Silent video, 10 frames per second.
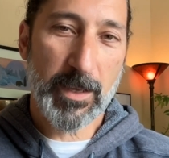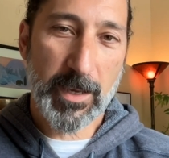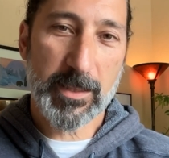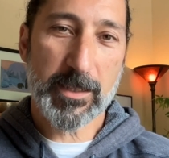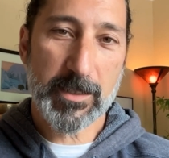
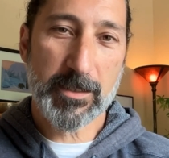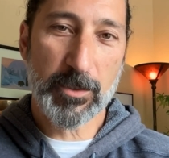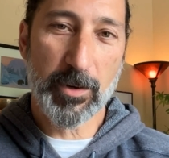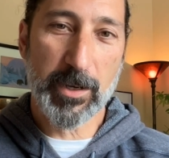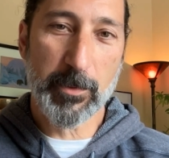And this is a
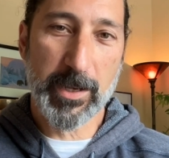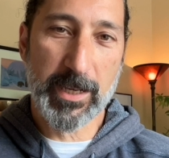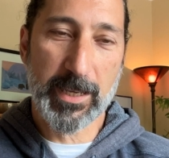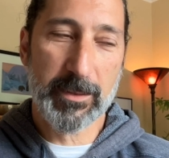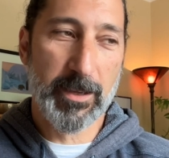great way to
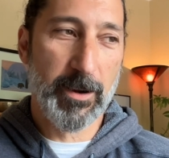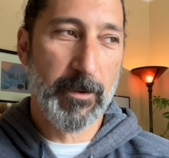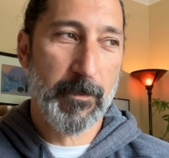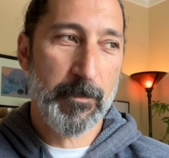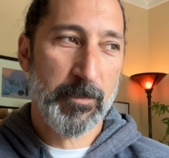get there.
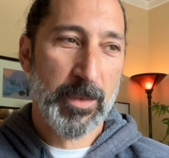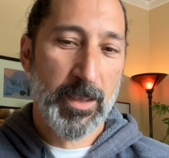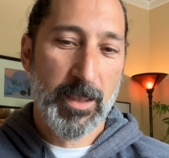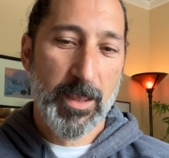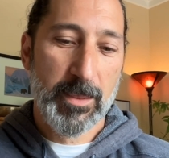
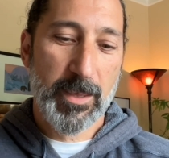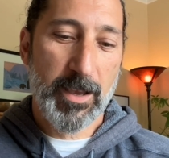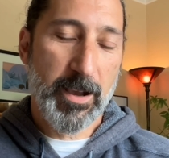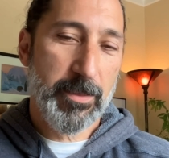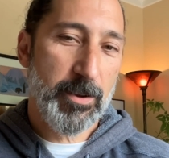The
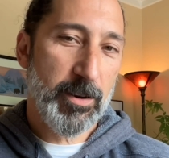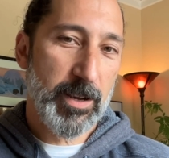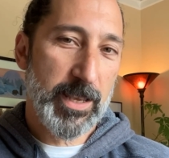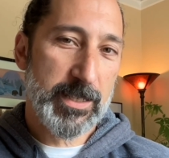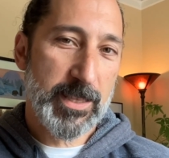other
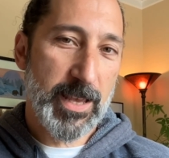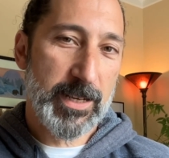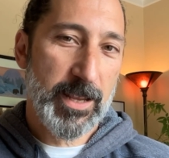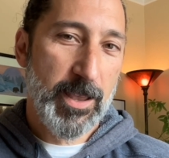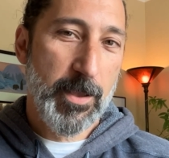is
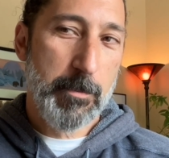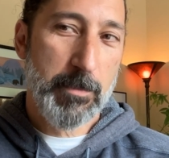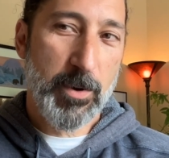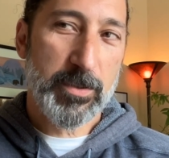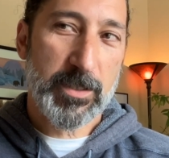that
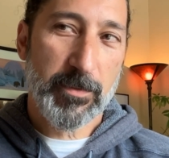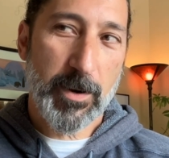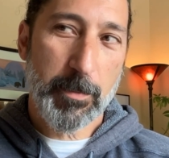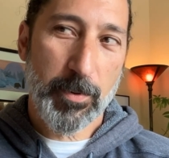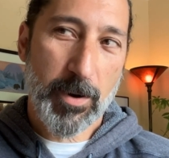most of
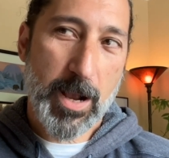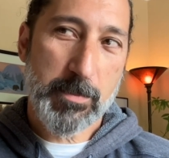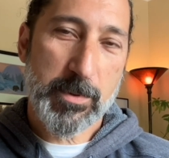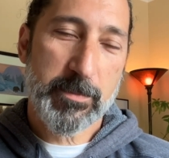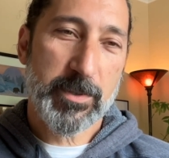our
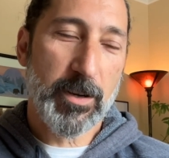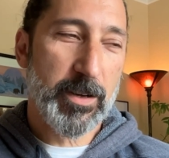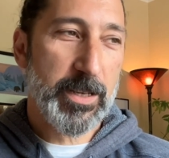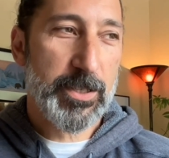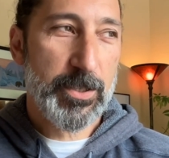problems, our
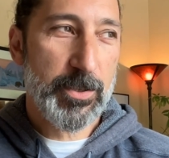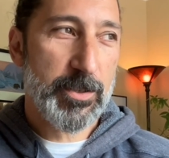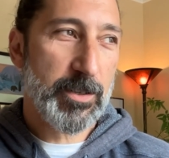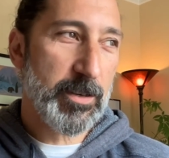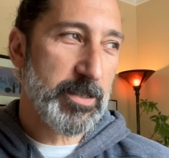
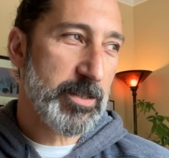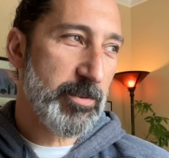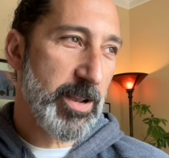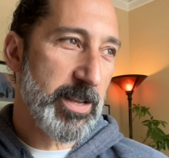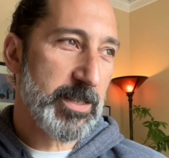issues, our
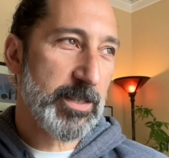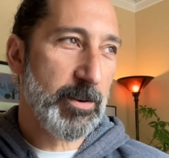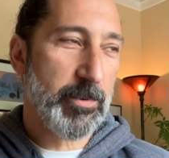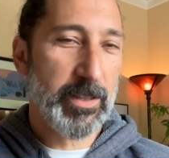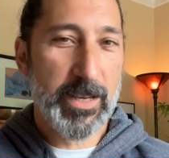stress,
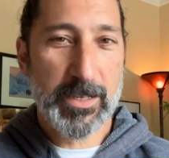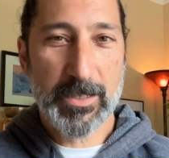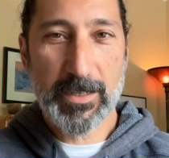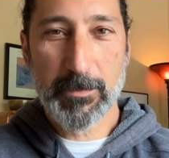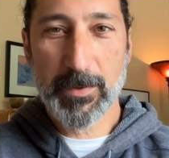our
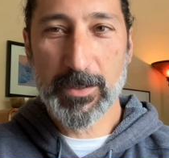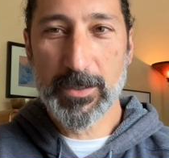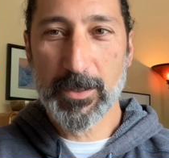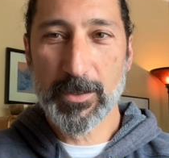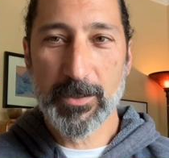relationship
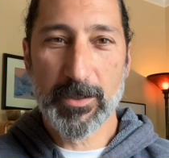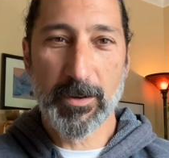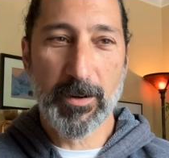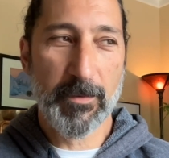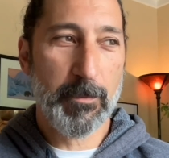issues,
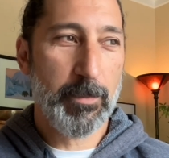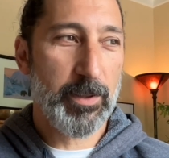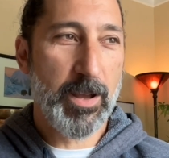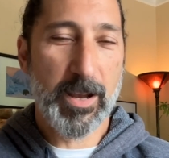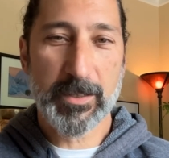our
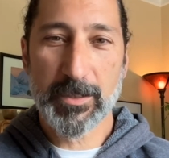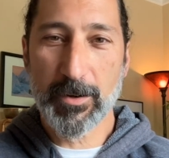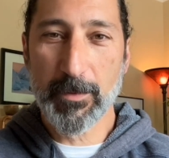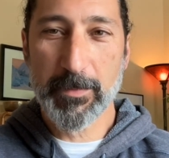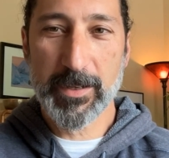blocks in
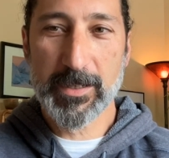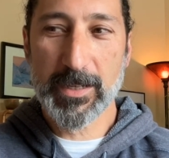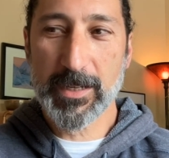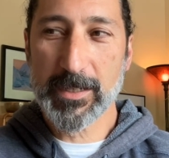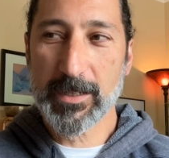our
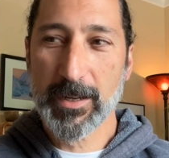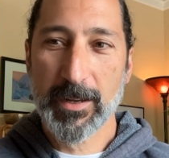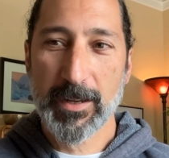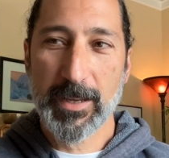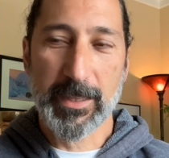business
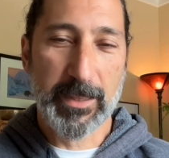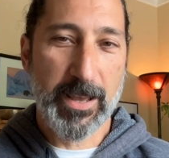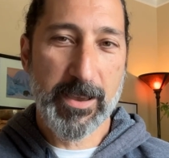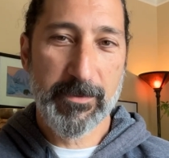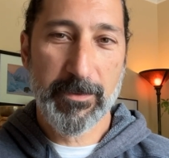and
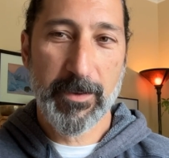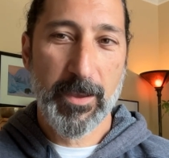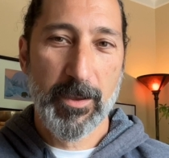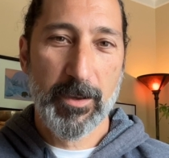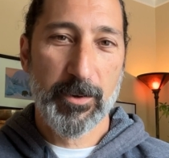life,
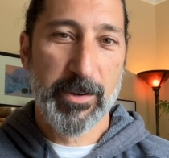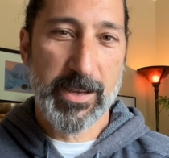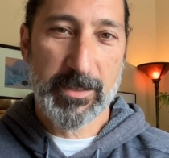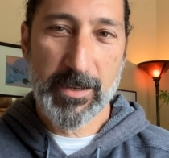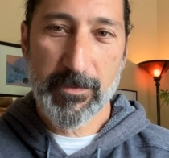
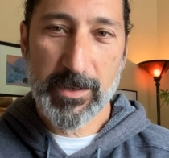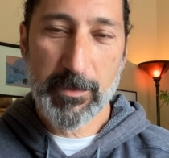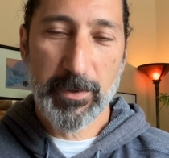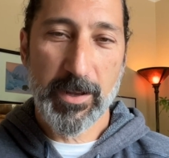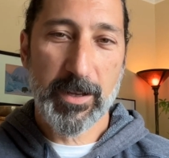creativity
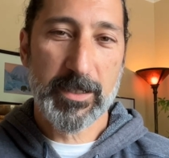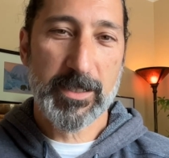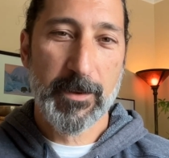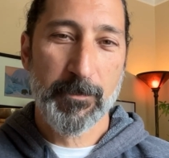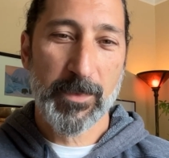
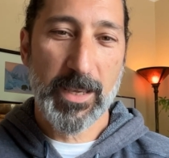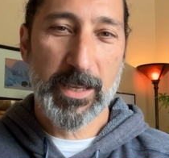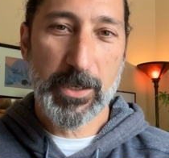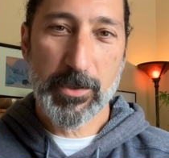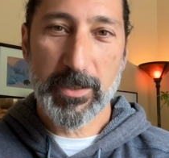blocks,
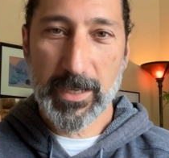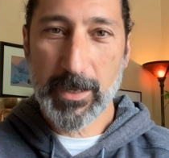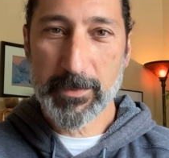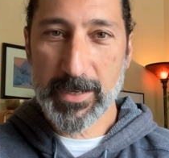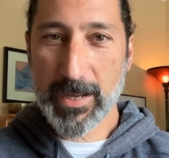it usually
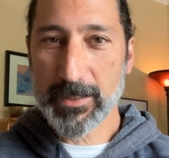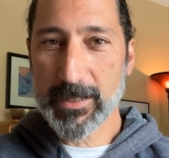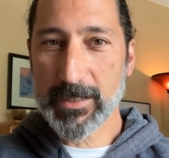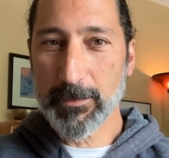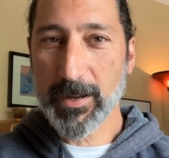comes down to
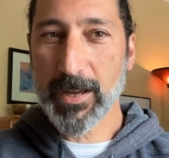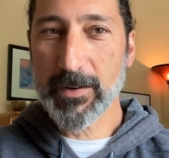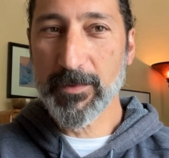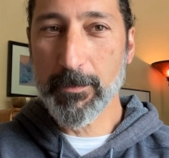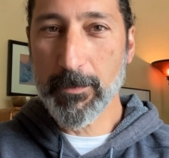some kind
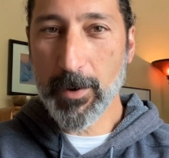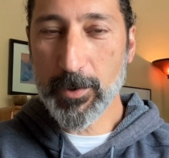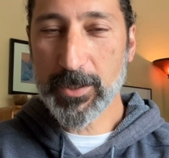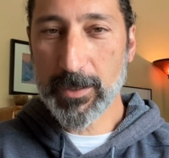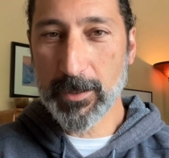of
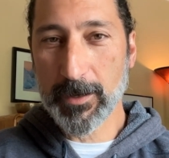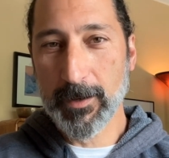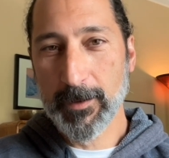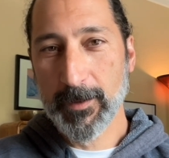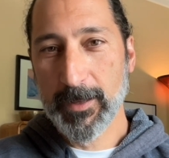emotion.
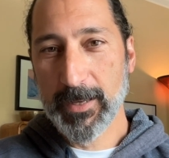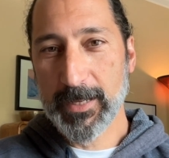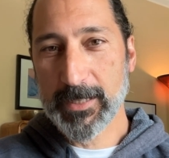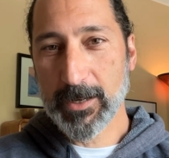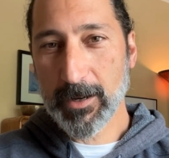
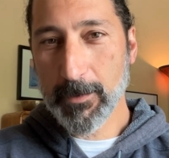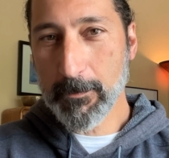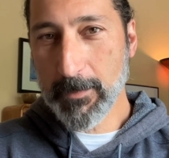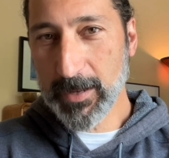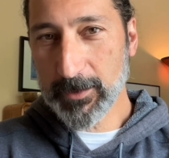It's not a
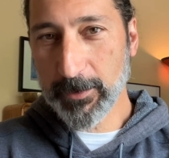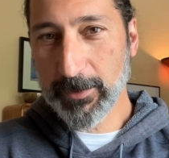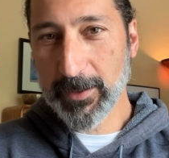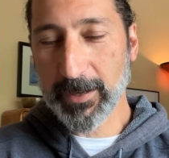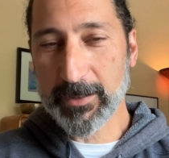mental
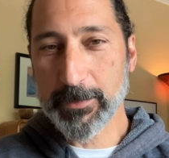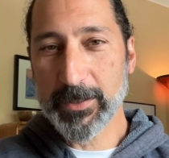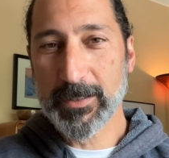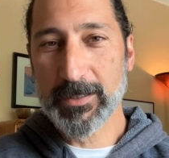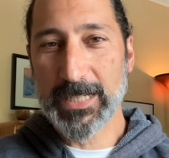thing as
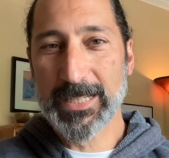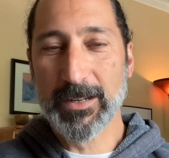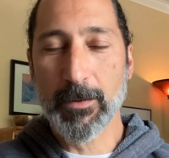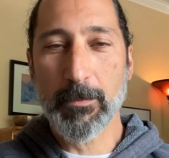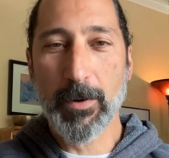much as it's
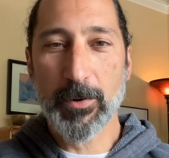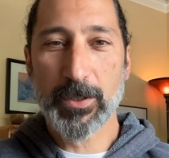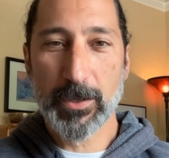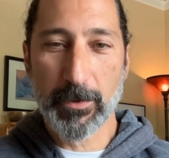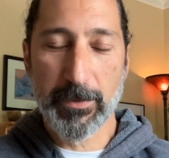an
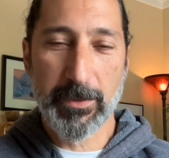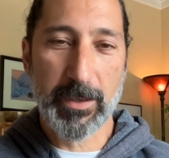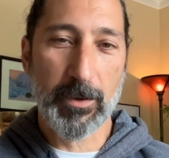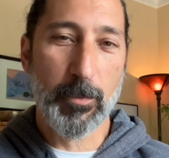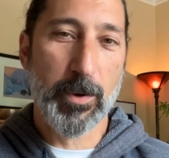emotional
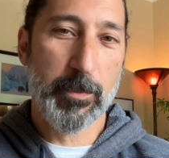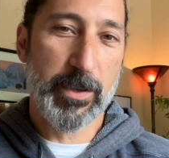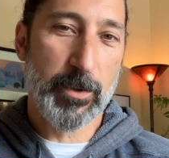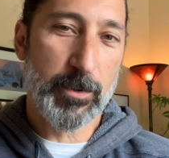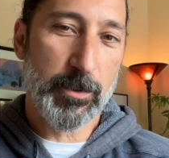thing. What we
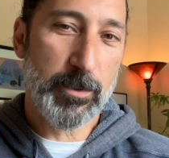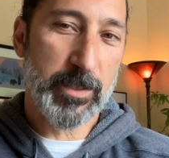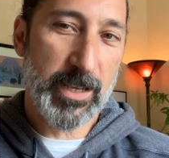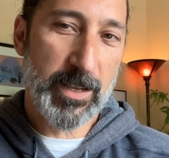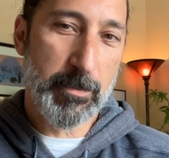
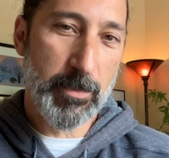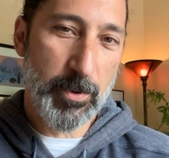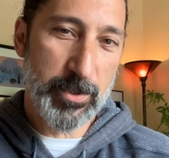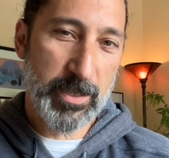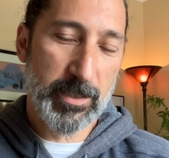hold in
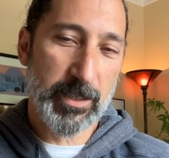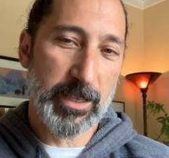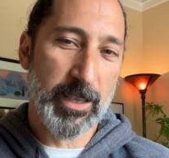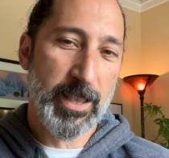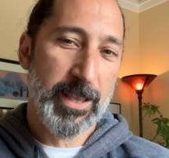
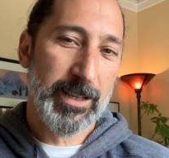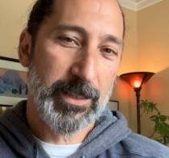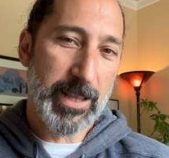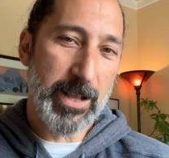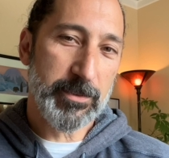emotionally
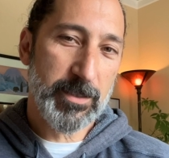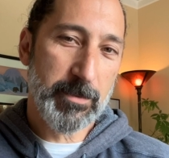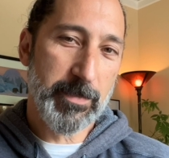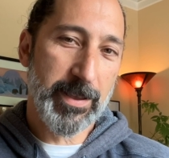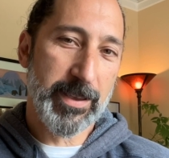clouds the
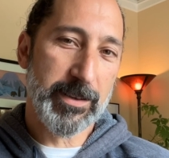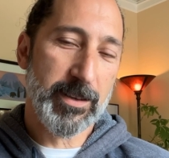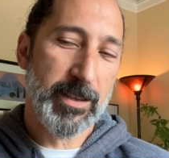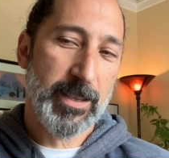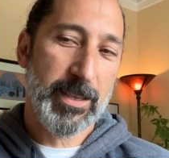
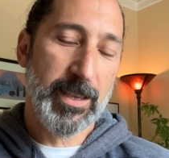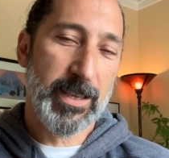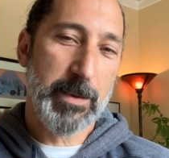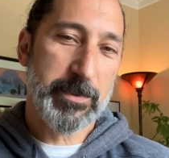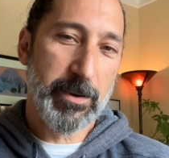mind. It
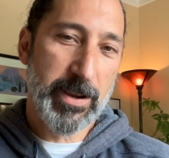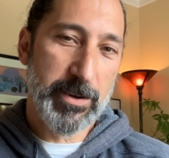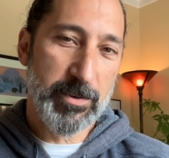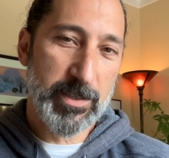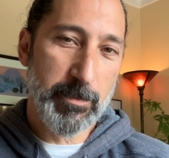keeps our
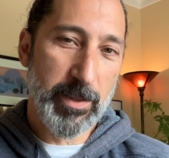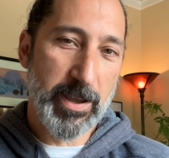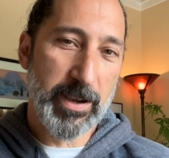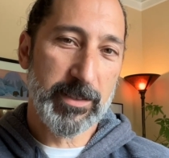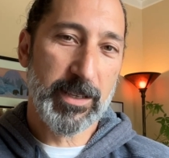energy
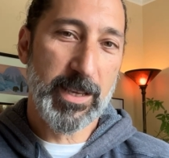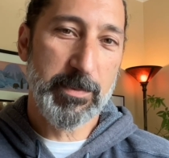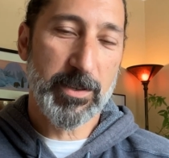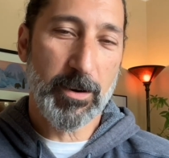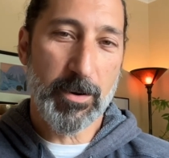blocked. It
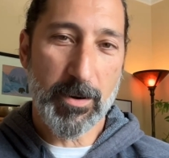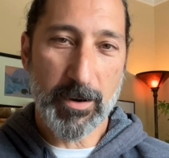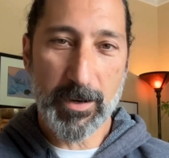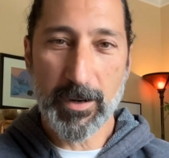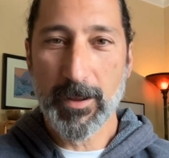keeps our
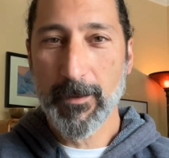heart